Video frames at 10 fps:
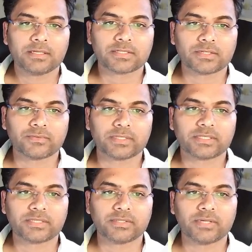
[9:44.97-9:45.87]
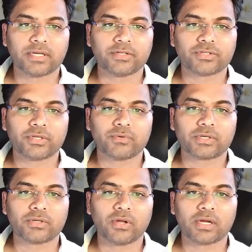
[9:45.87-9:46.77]
So once are you sure you
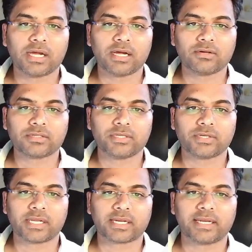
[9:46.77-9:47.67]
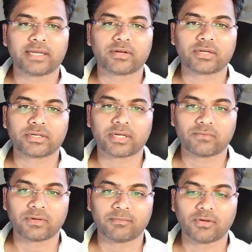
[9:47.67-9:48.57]
want to log out, you can click
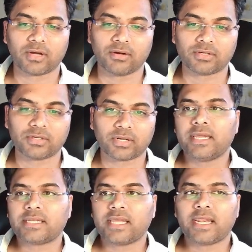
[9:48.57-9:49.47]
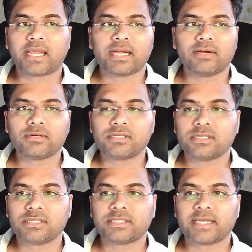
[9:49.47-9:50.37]
confirm logout. Create an
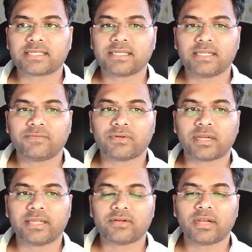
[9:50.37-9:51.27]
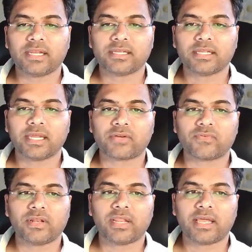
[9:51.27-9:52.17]
account section. If you click on it,
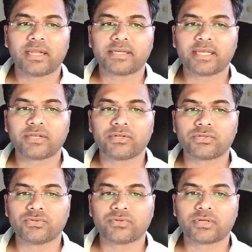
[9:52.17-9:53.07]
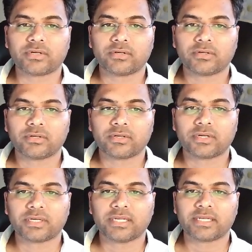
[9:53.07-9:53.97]
it will take you to
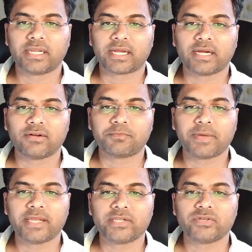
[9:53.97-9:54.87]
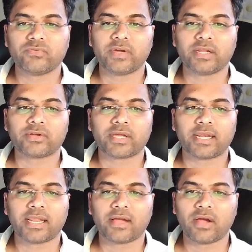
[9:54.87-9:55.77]
create an account page where you
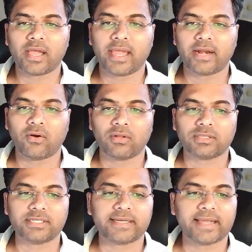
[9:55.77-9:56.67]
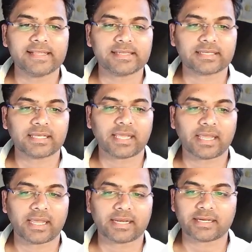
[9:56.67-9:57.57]
can add all the details
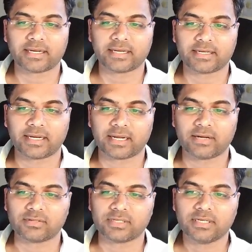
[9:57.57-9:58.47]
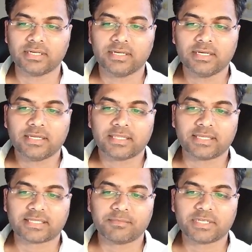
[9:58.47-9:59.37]
and create an account.
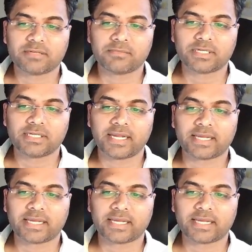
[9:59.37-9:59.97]
The submission button,